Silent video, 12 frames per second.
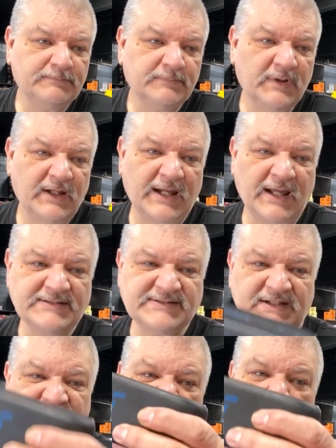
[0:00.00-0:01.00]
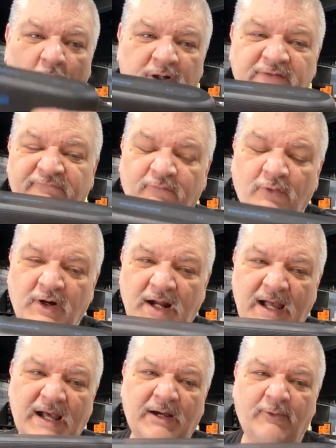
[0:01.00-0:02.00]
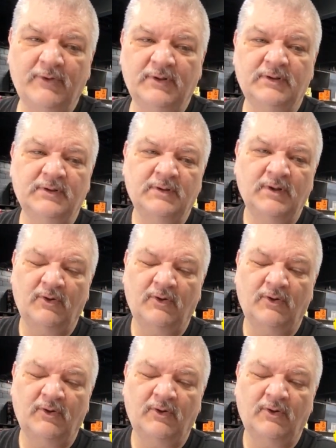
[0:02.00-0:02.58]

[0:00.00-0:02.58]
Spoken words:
It has a 24-hour